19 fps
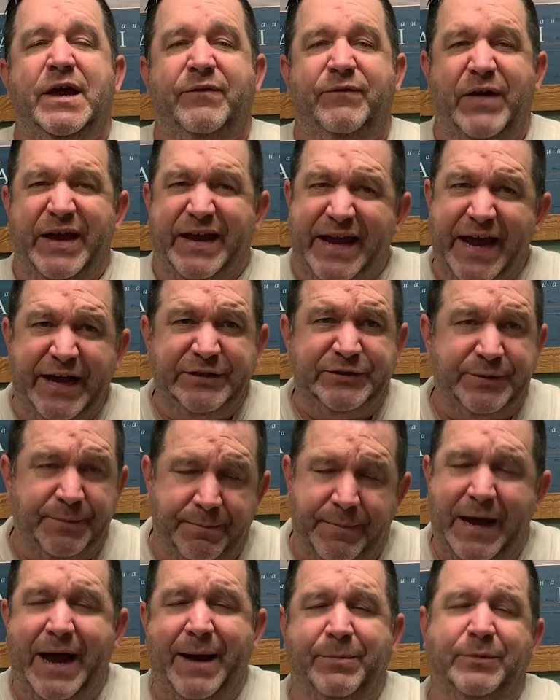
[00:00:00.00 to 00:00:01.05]
Vacation
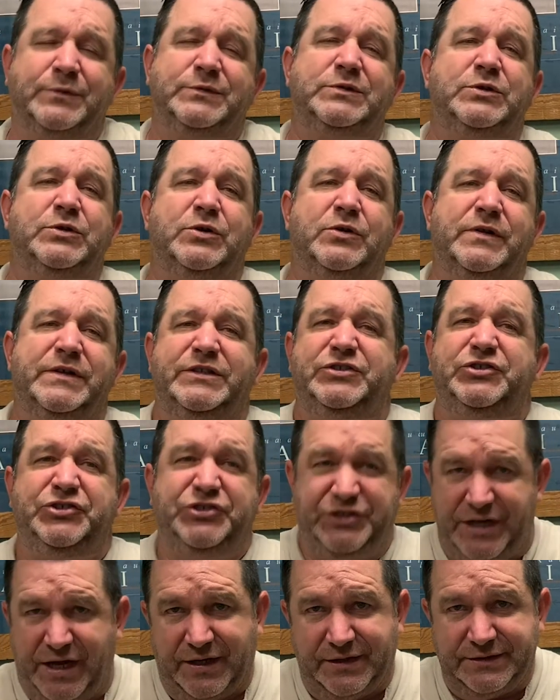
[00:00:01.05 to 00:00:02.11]
Bible School in
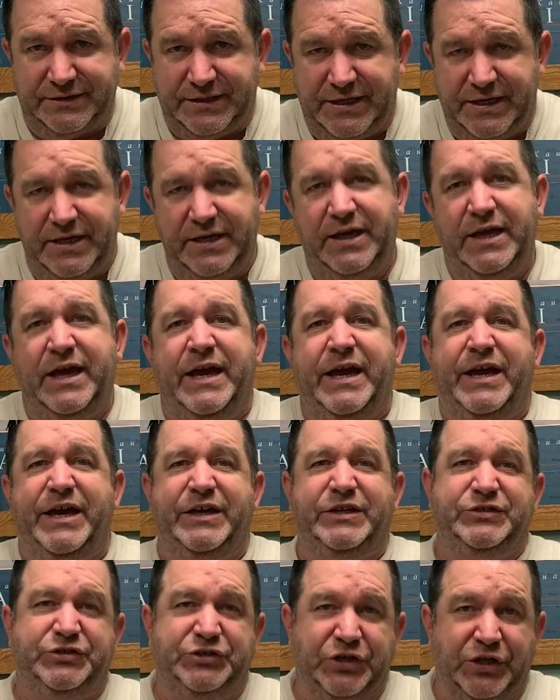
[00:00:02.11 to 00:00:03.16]
Chelsea
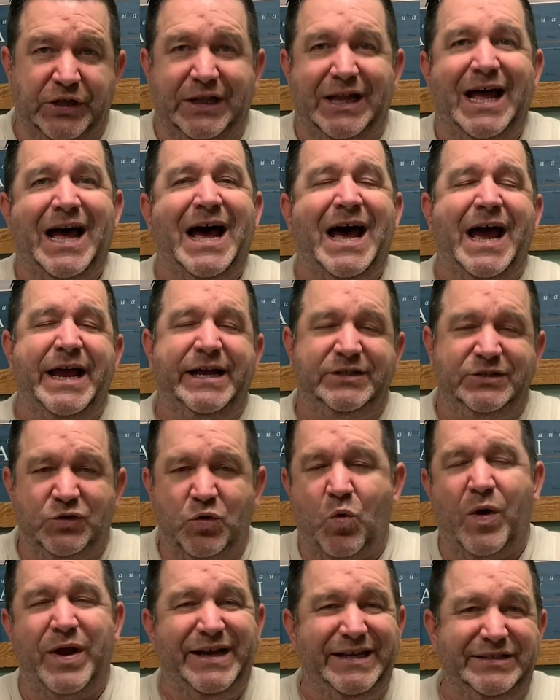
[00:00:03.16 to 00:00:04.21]
is July
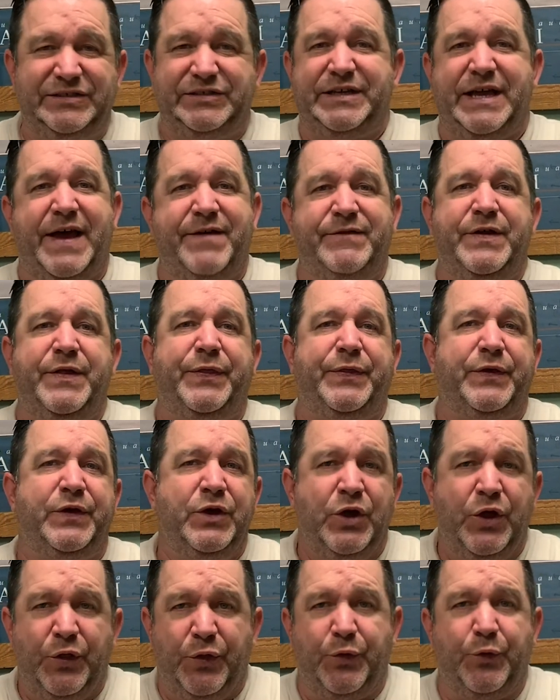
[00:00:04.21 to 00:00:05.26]
27th
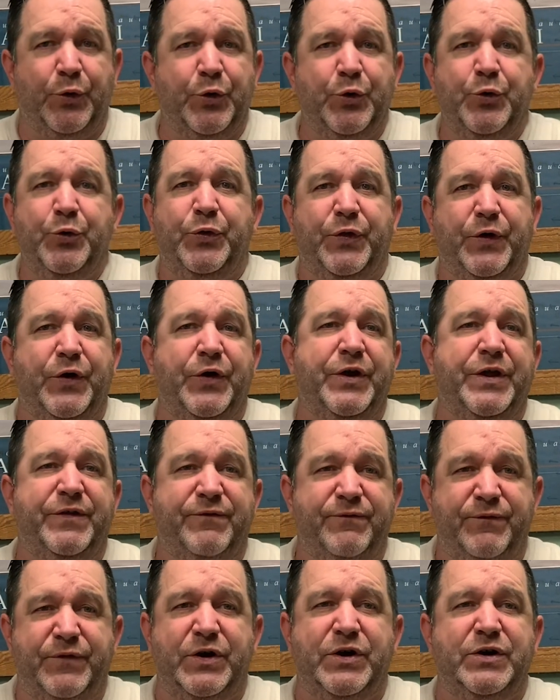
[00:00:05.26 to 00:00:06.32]
through
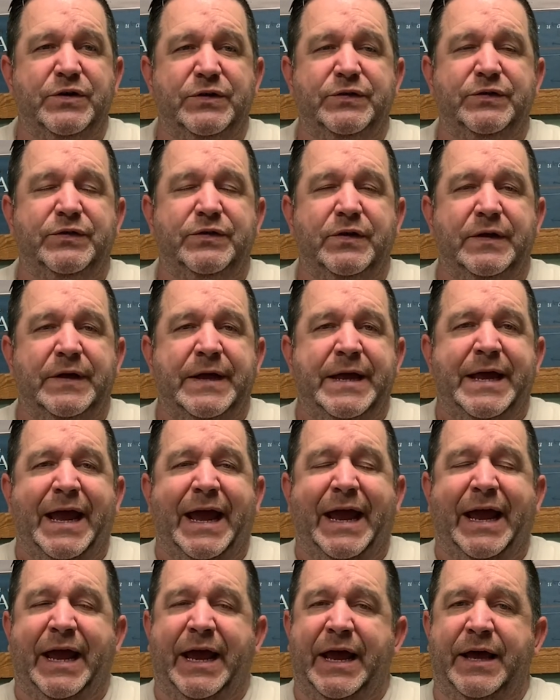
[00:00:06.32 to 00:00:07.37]
31st.
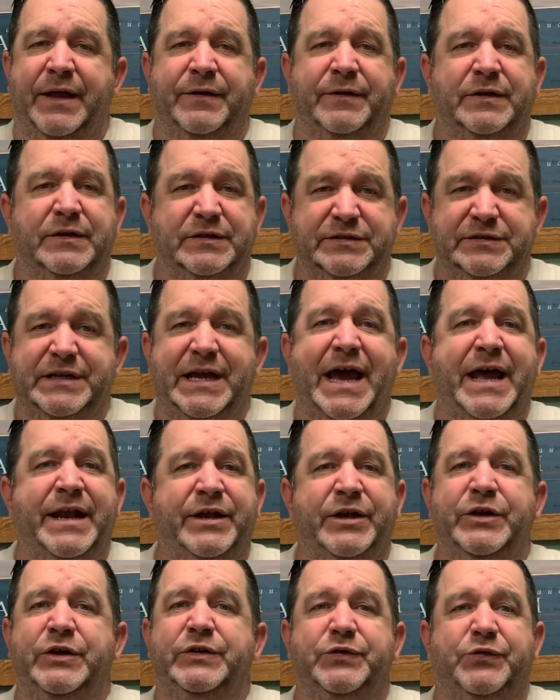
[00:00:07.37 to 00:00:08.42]
And the sad
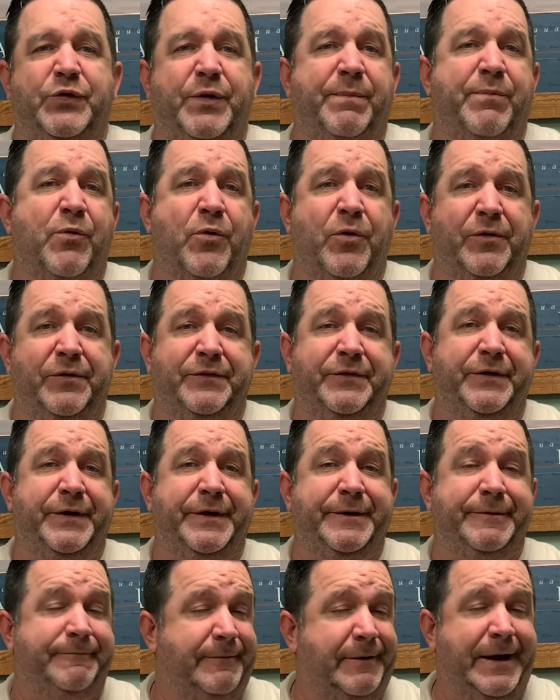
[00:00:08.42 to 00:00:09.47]
news to report to
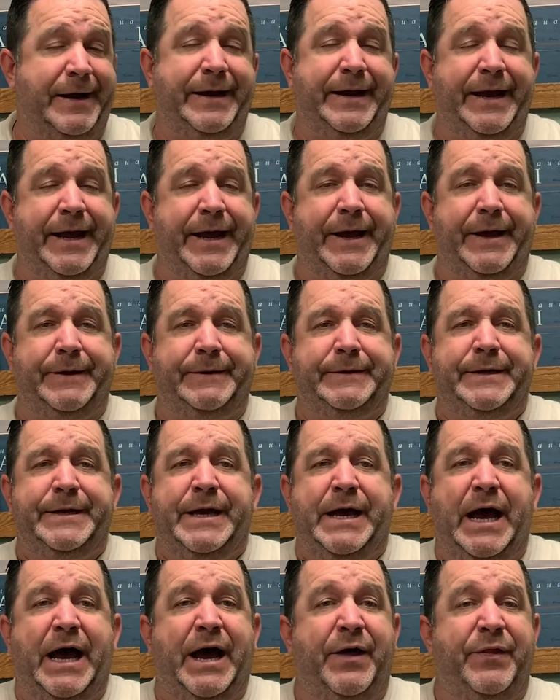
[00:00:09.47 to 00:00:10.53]
you right now,
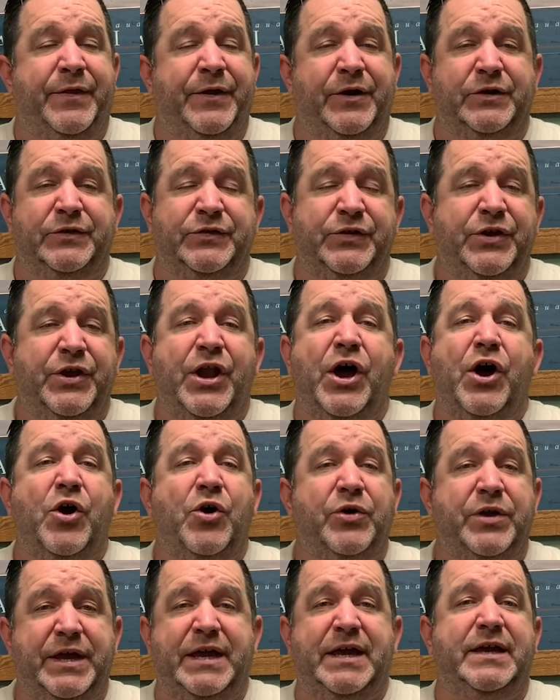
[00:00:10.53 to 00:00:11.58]
uh, there is
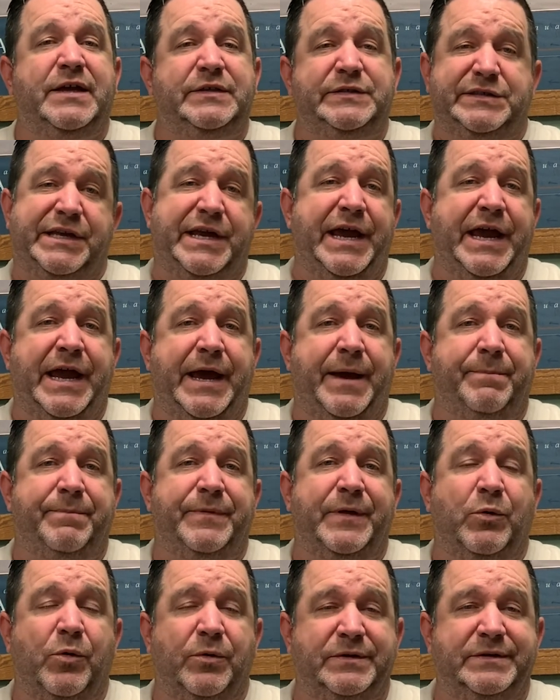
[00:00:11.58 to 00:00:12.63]
no kids camp
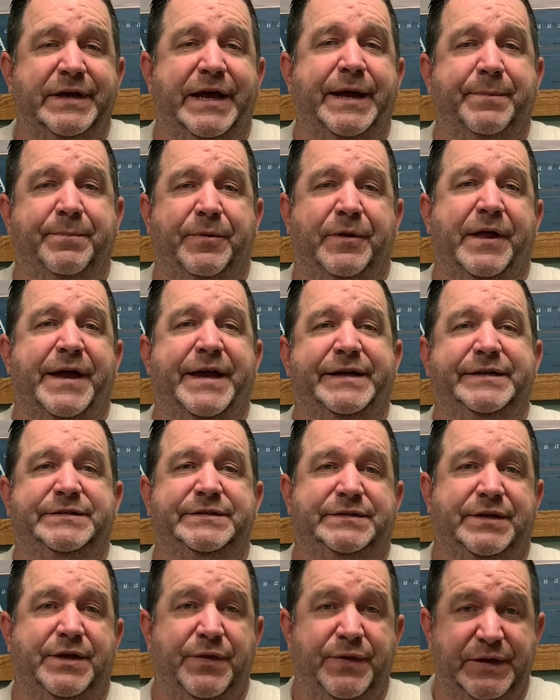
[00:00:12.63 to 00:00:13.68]
that will take
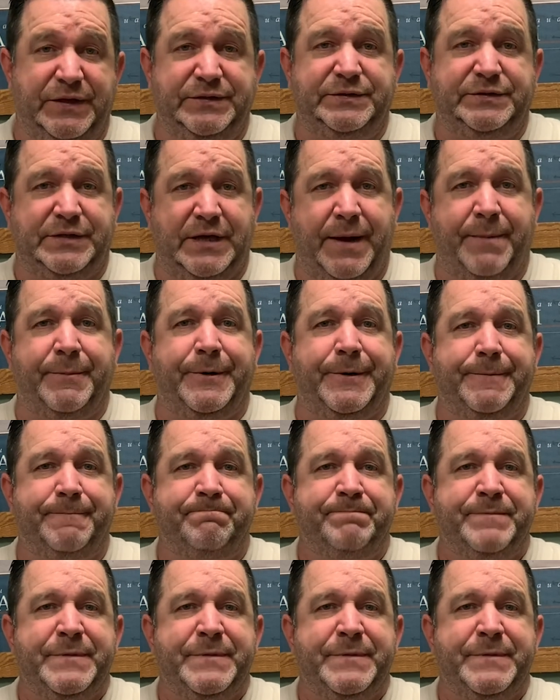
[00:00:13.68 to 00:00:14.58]
place this summer.